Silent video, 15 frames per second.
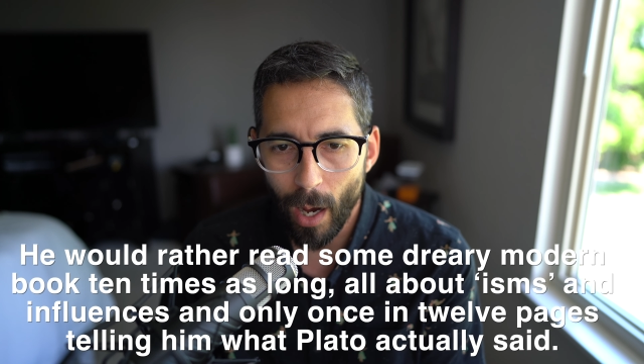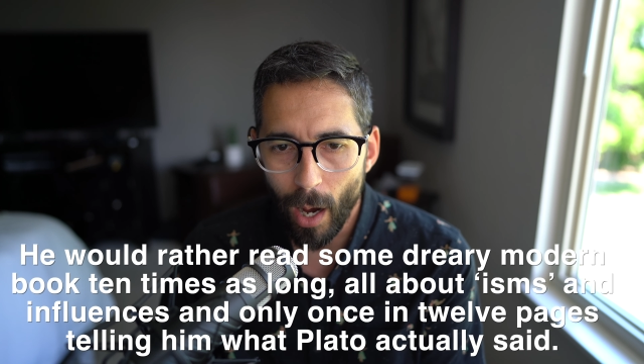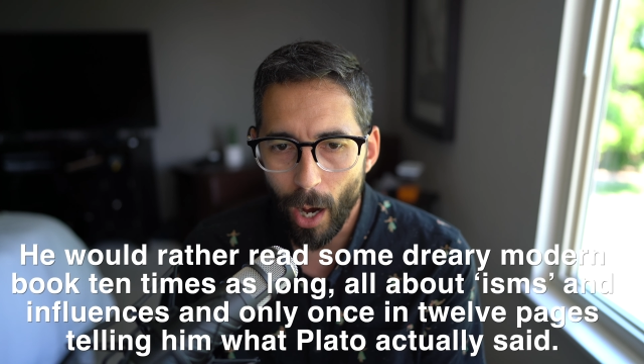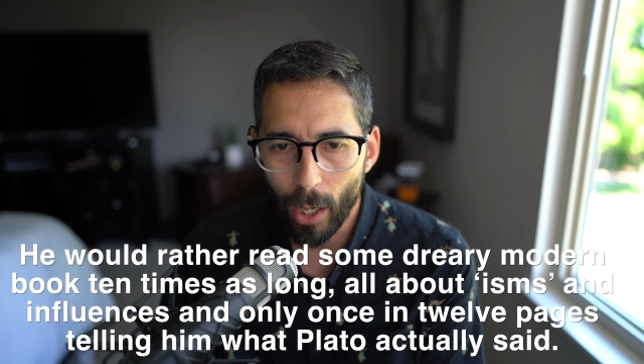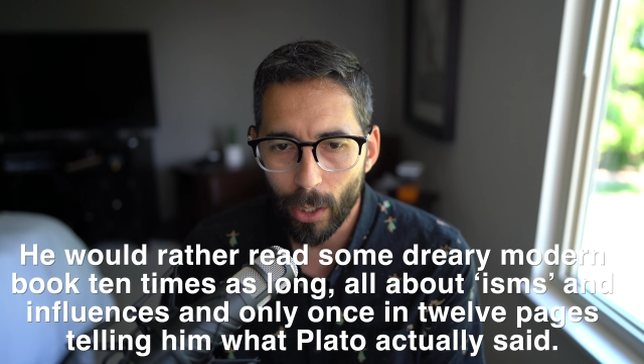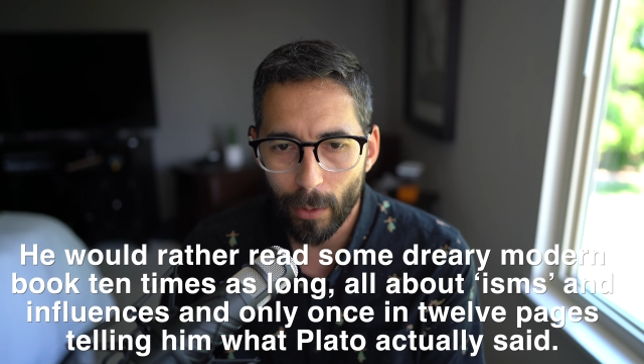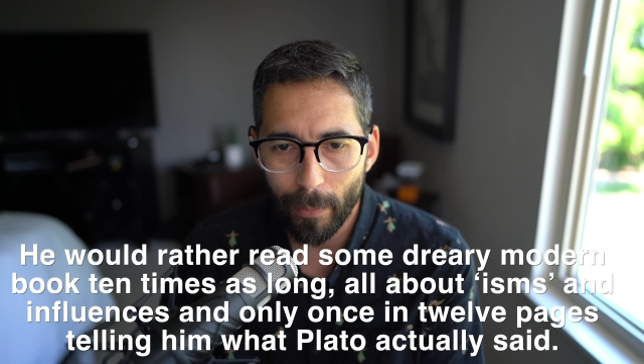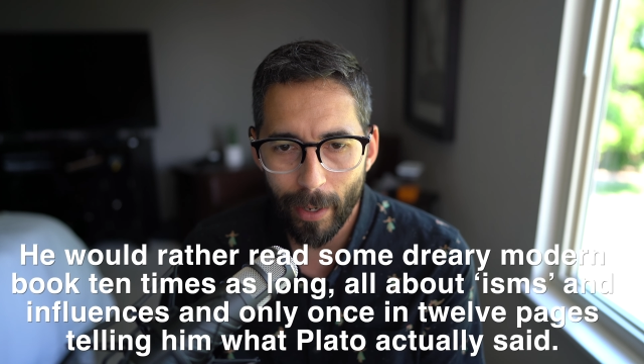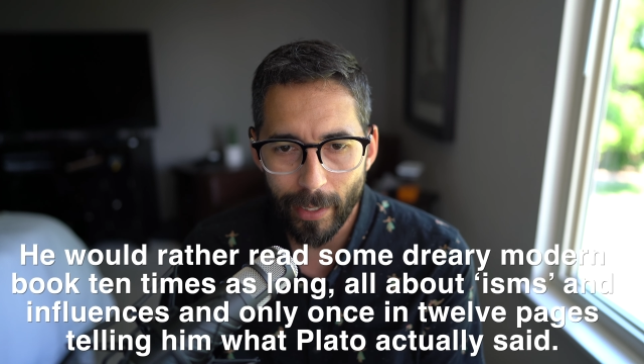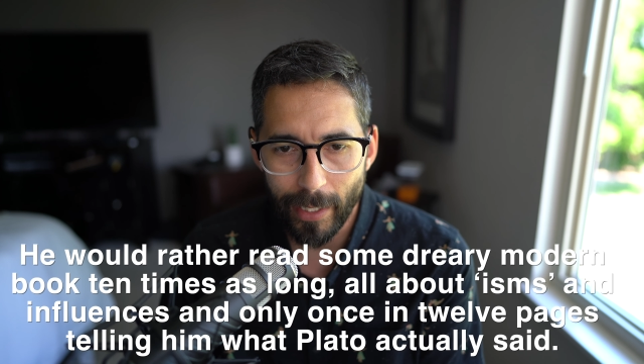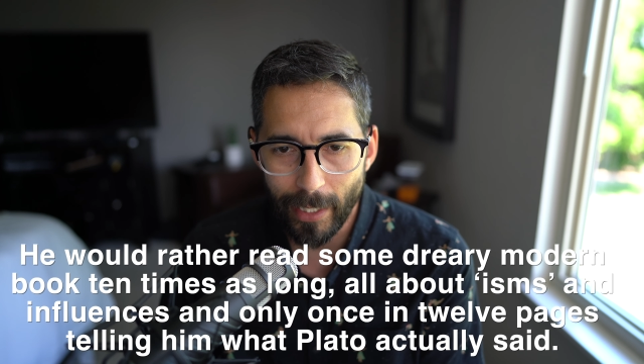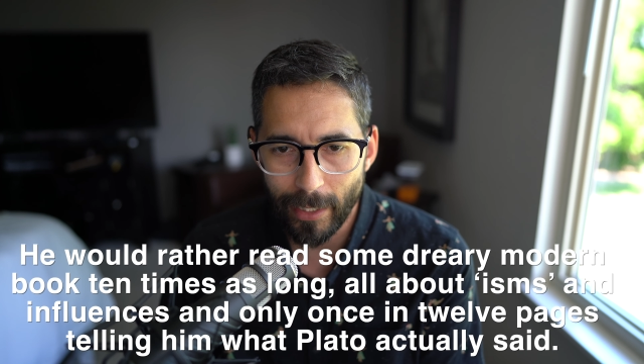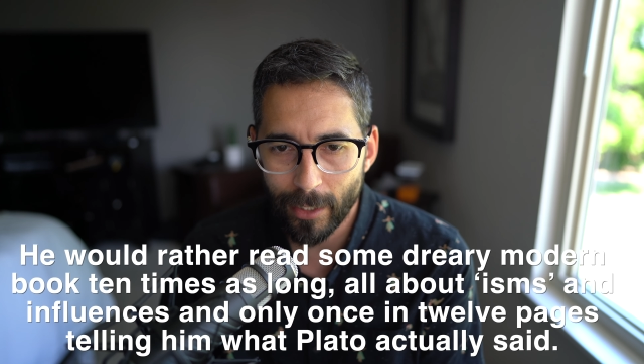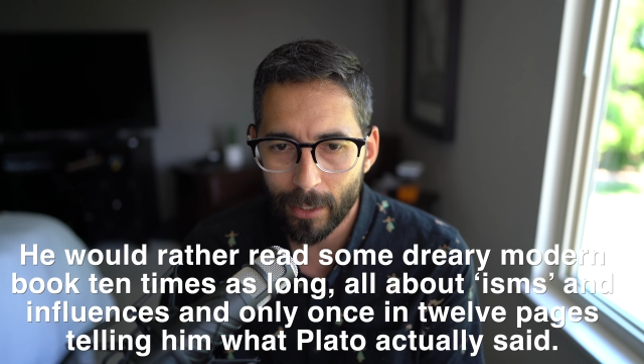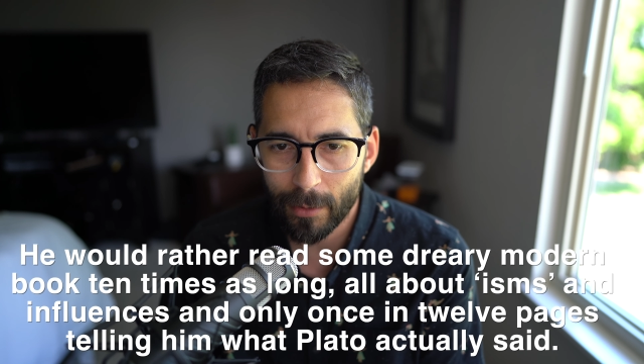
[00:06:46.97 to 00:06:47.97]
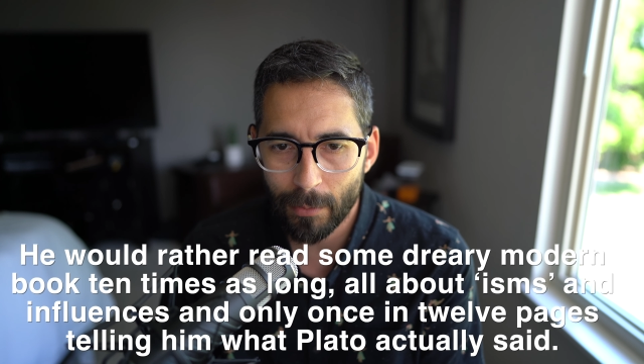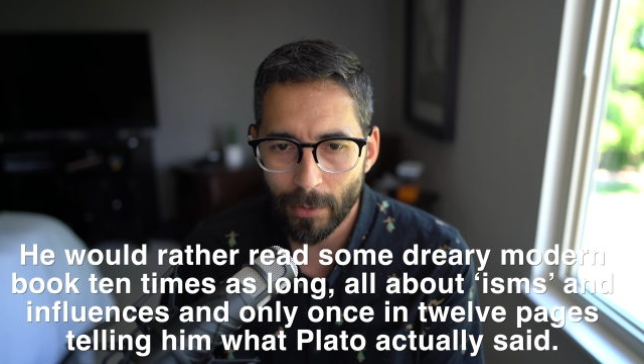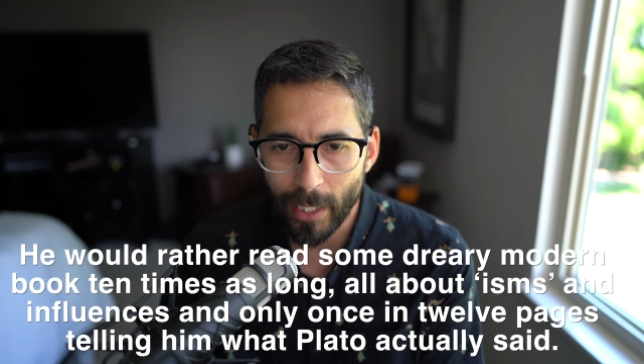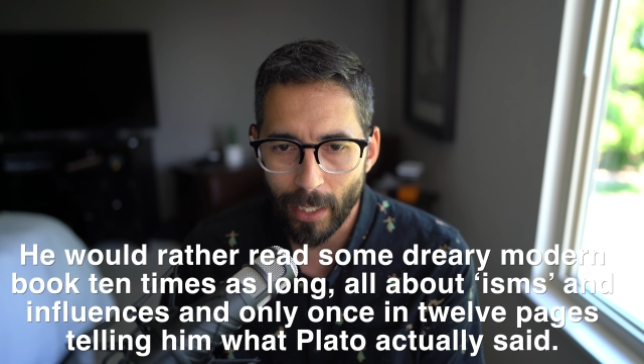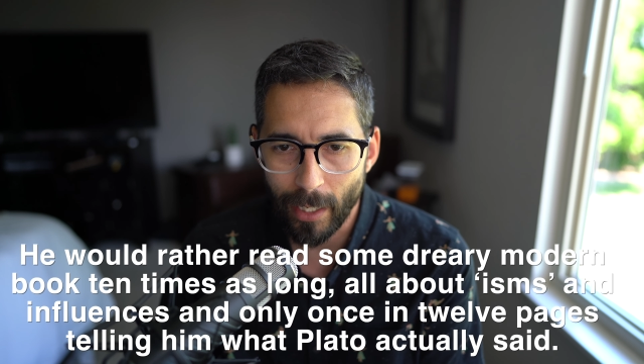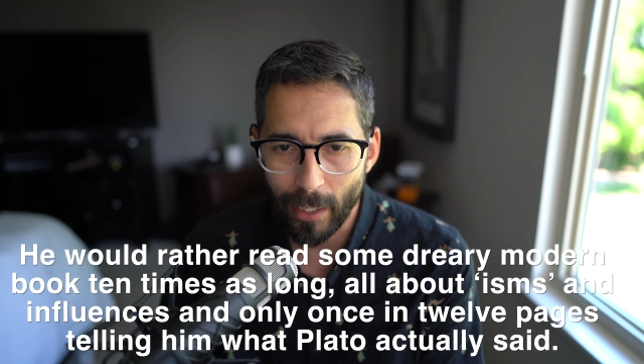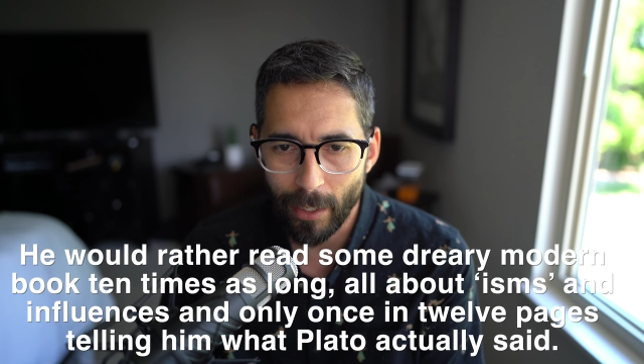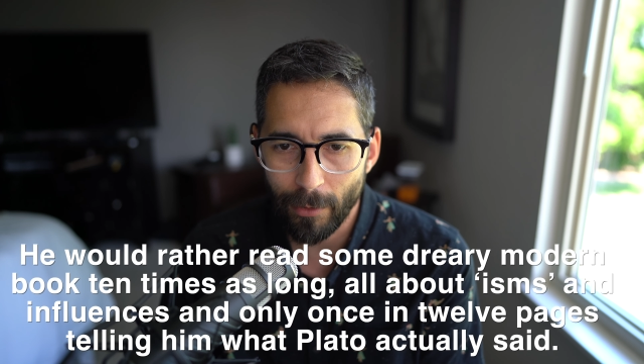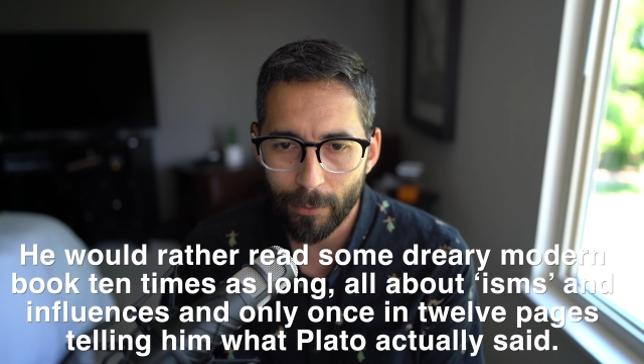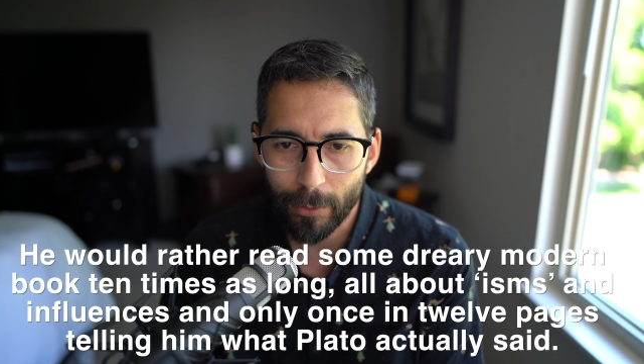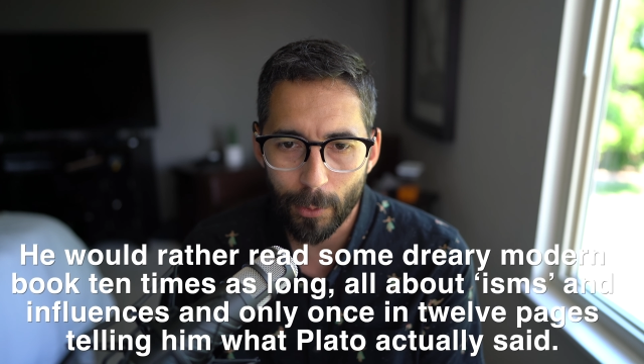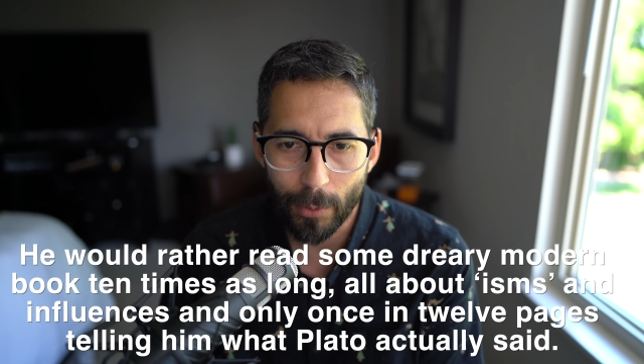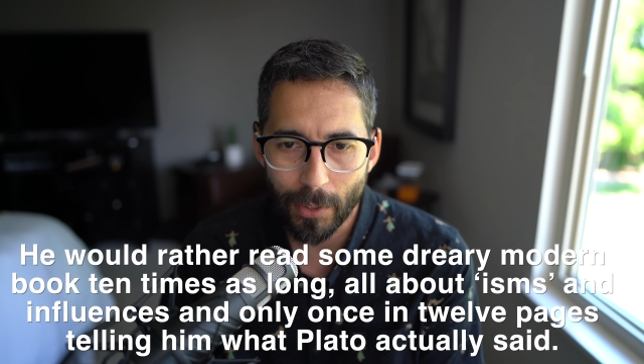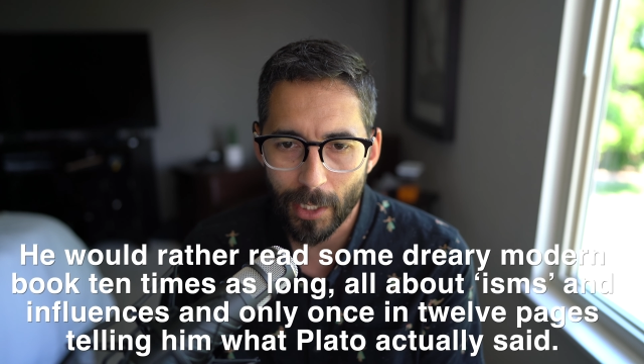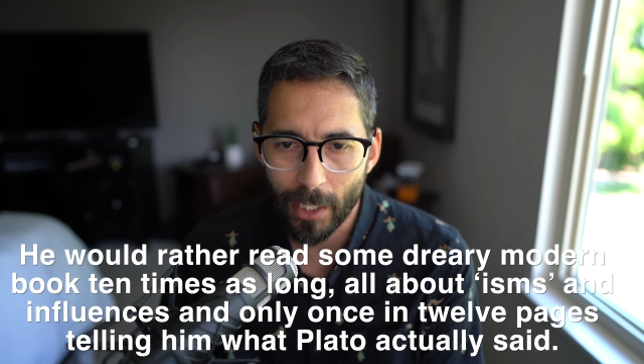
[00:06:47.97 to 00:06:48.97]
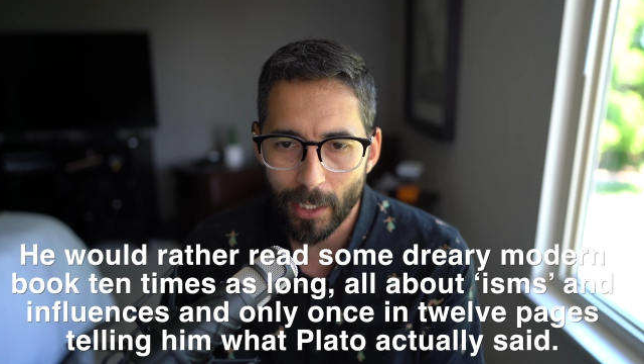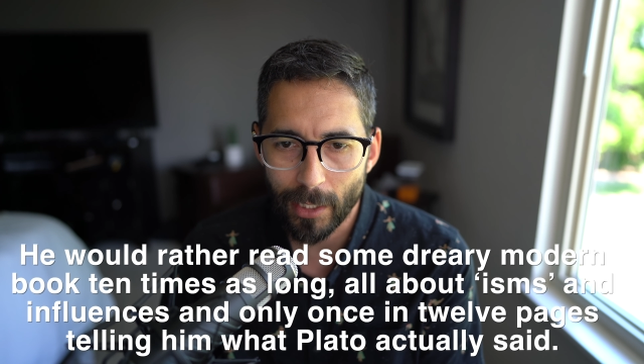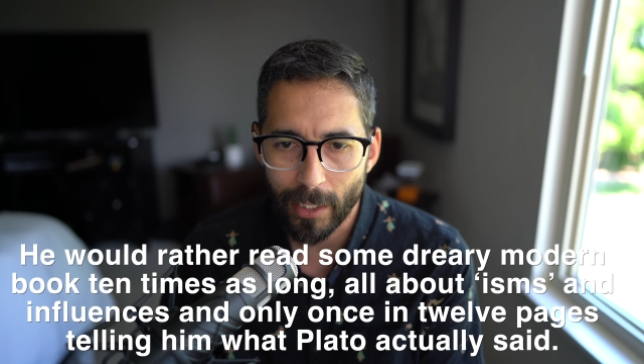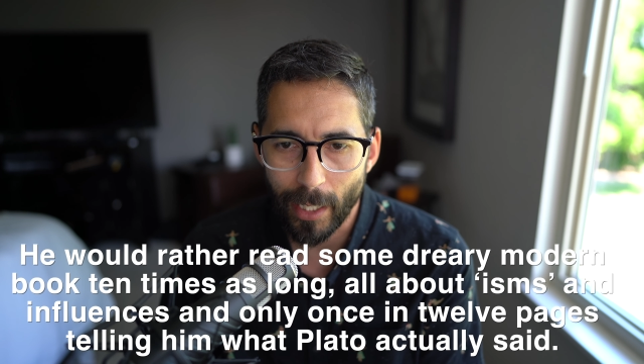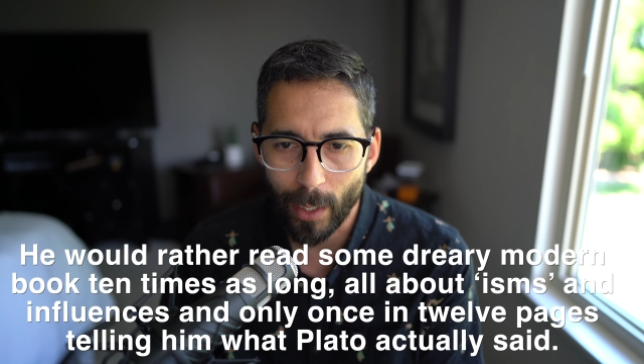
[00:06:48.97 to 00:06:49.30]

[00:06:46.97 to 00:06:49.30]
all about isms and influences,